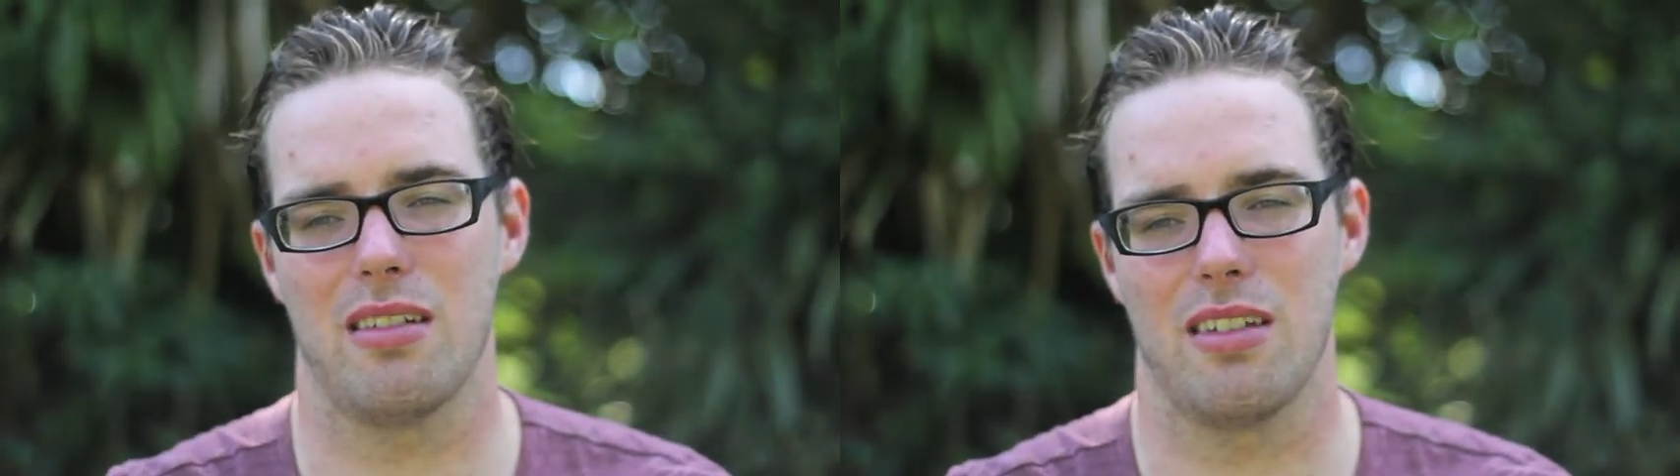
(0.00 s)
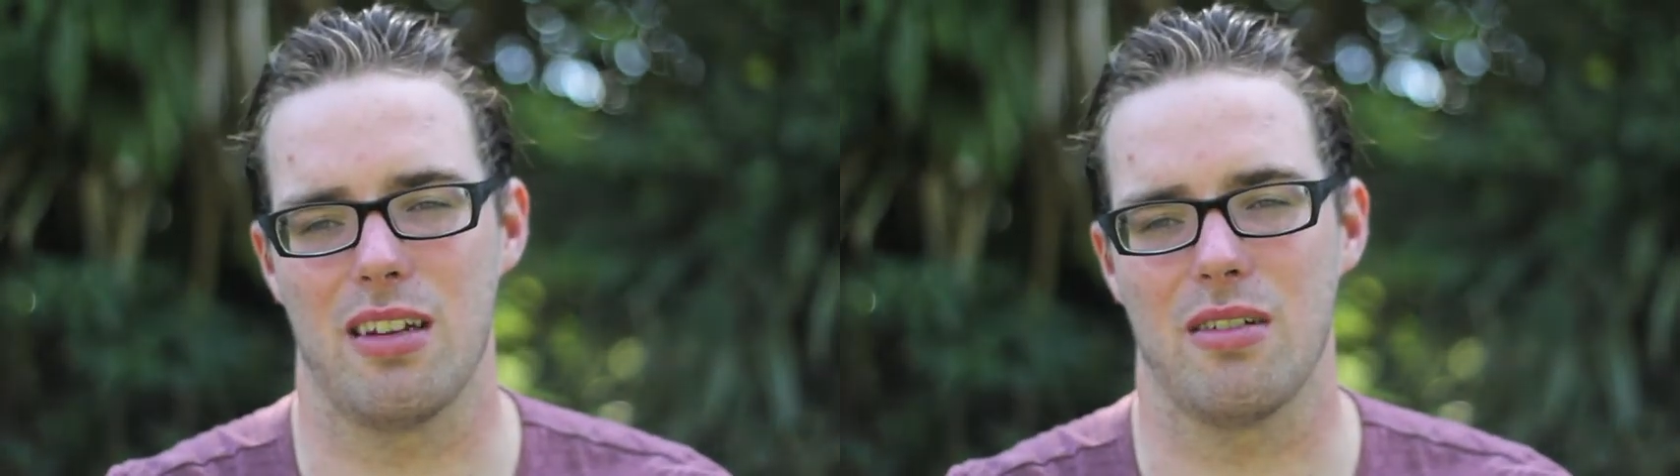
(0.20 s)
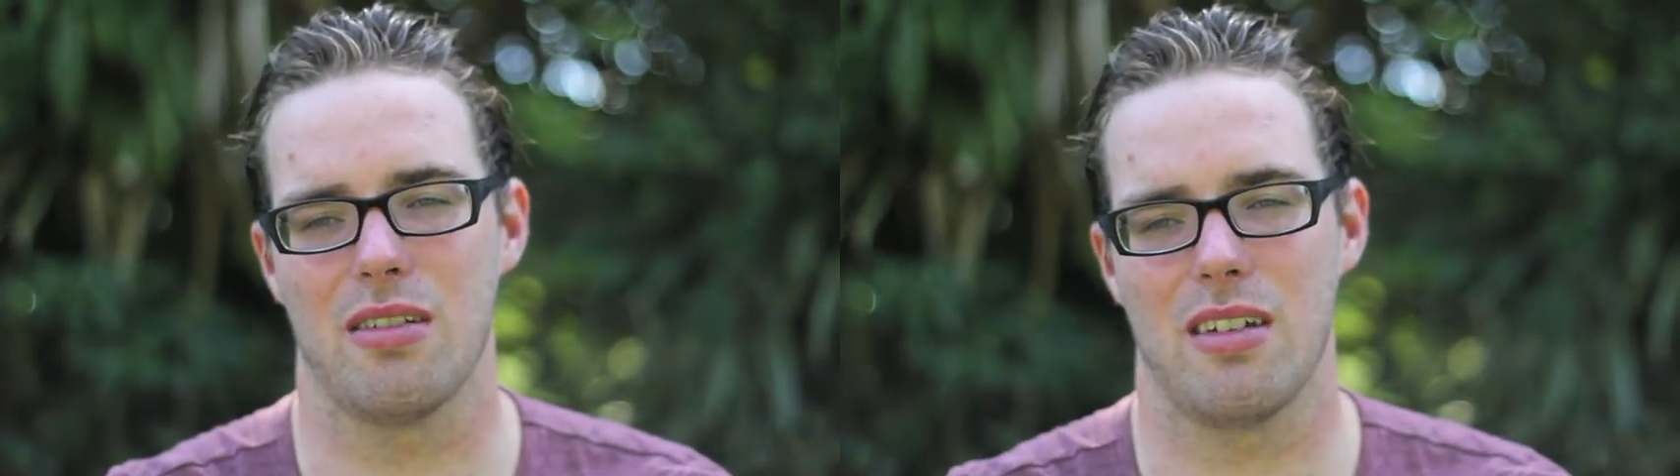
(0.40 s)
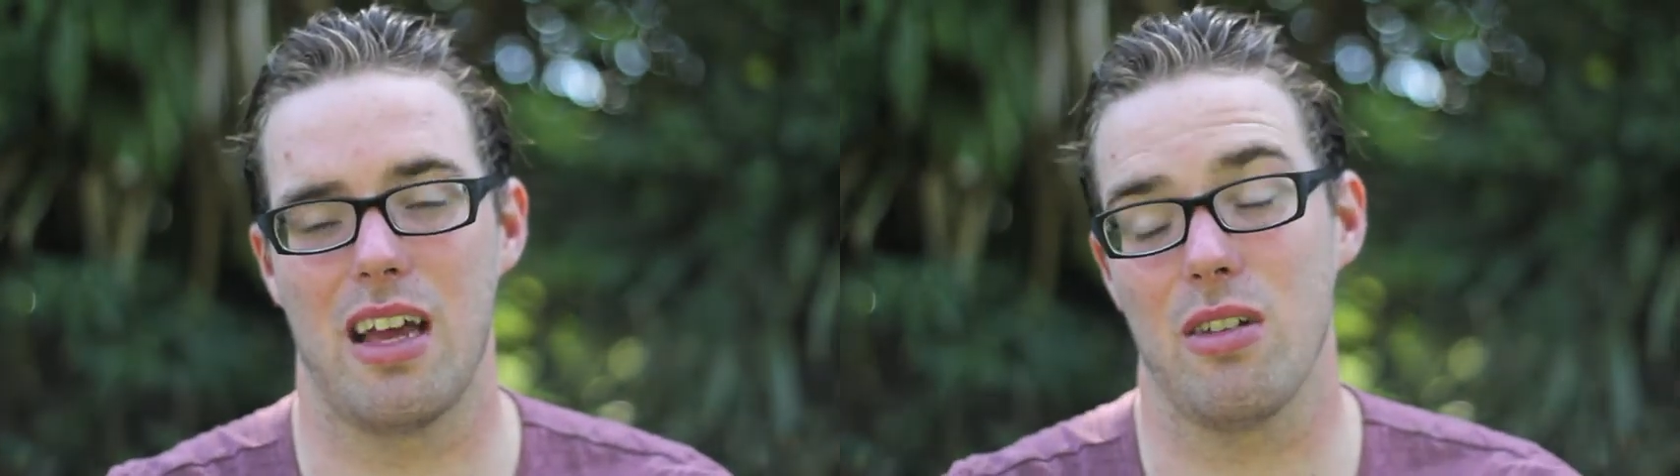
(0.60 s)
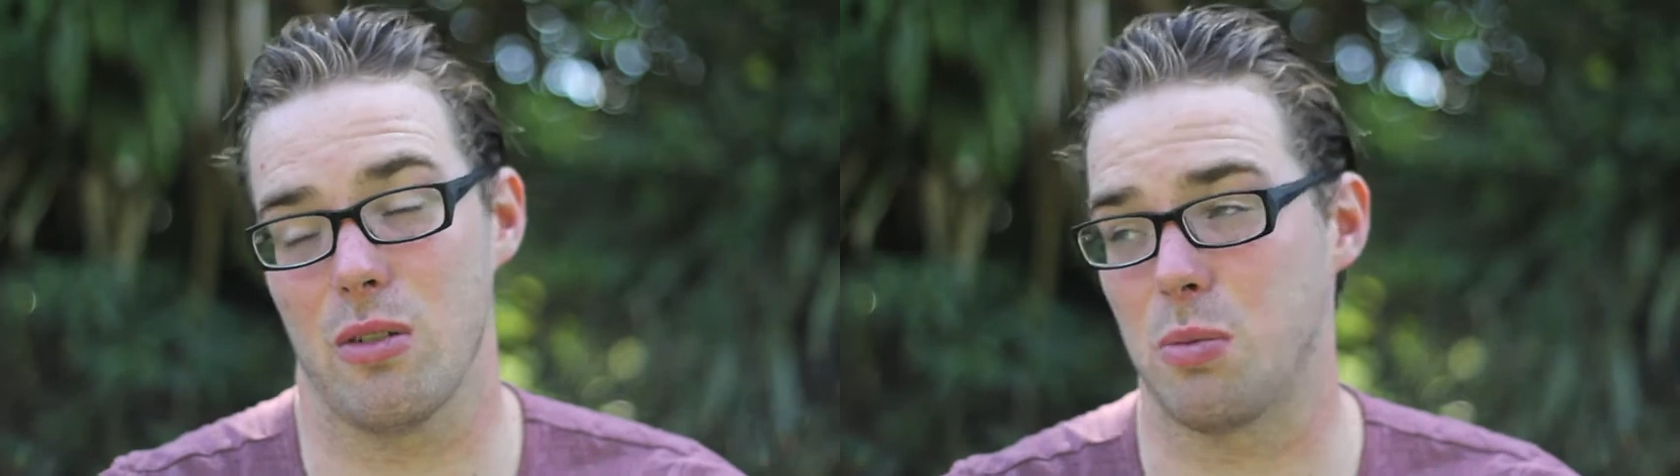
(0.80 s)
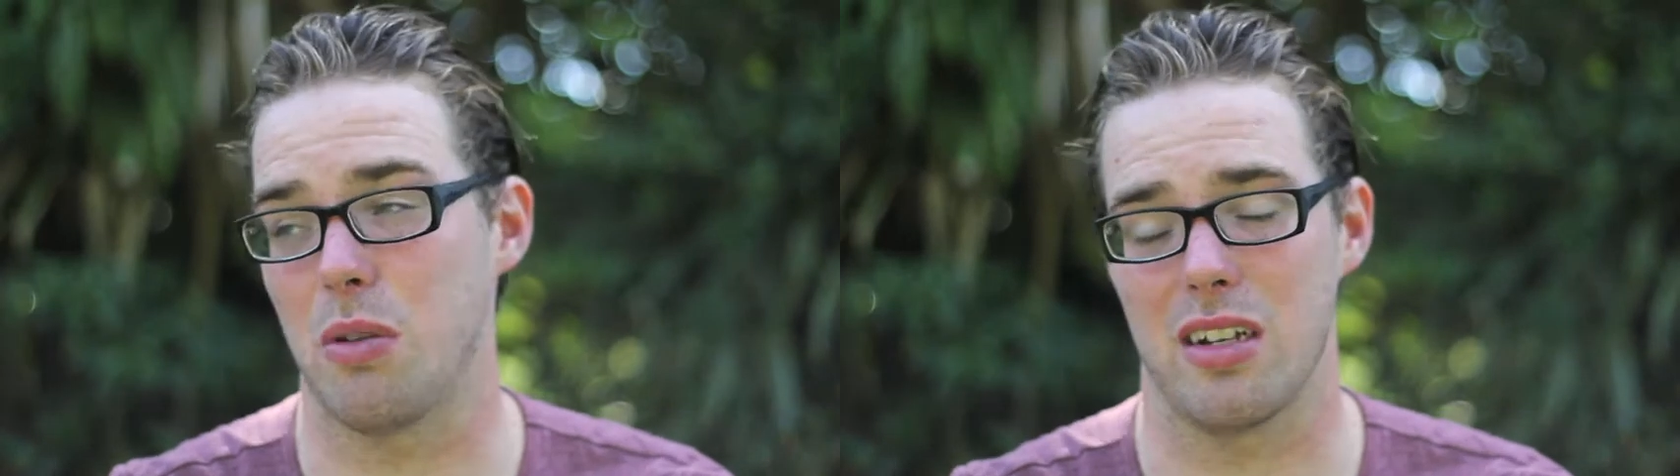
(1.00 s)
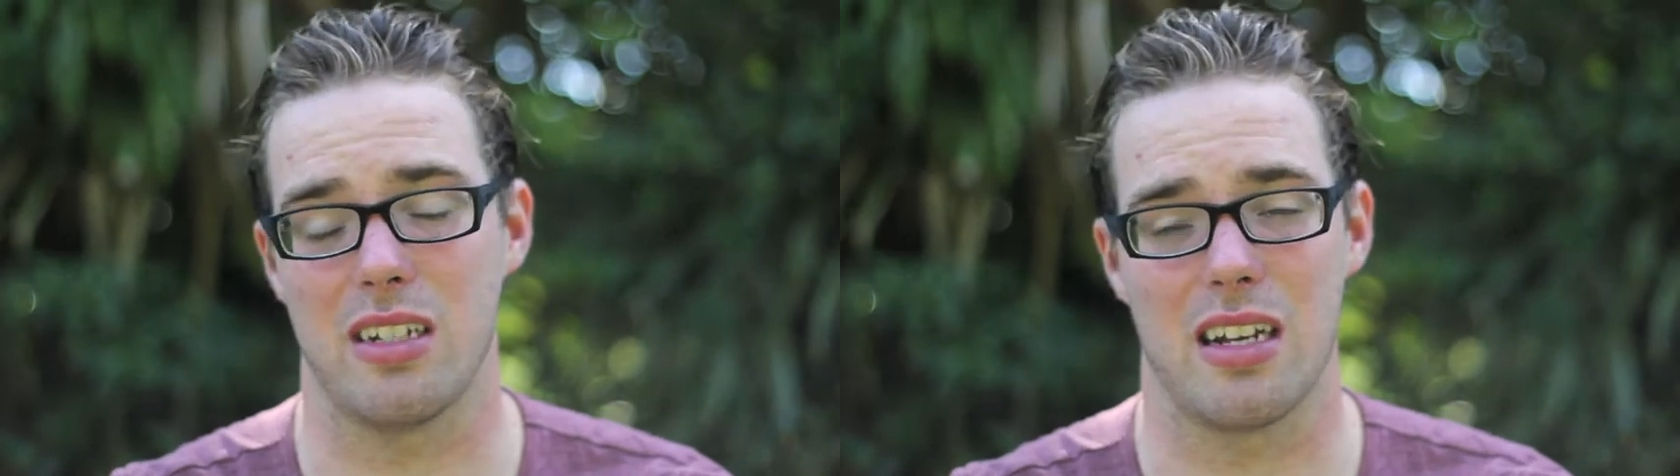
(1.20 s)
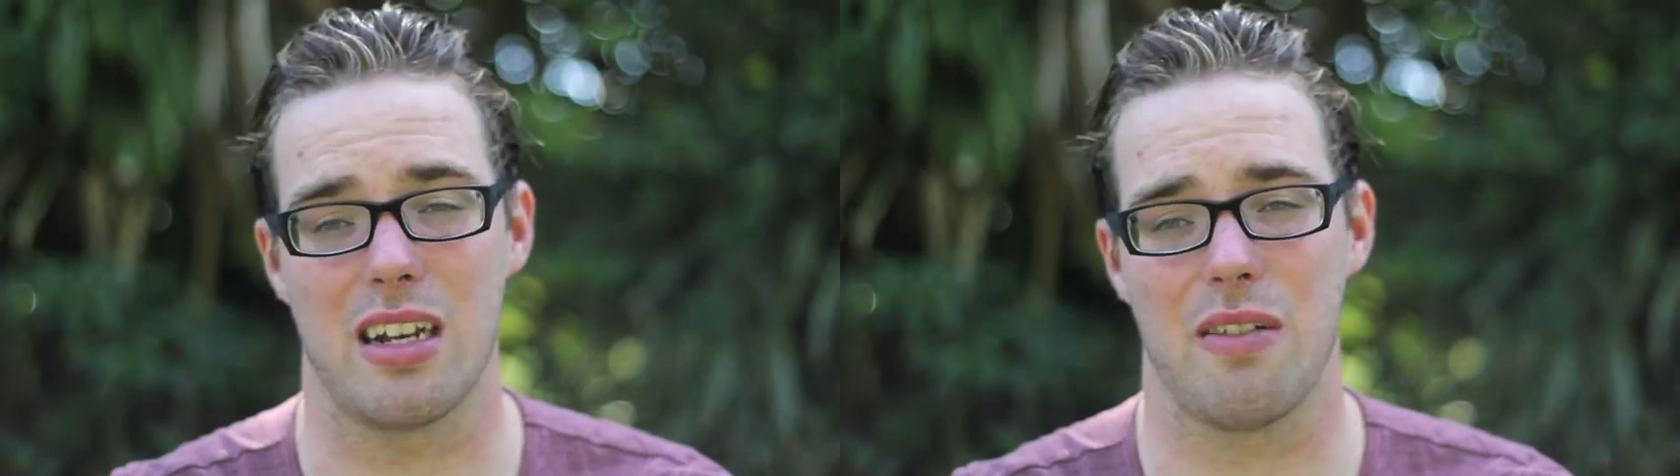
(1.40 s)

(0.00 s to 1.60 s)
You know, I thought it was pretty chill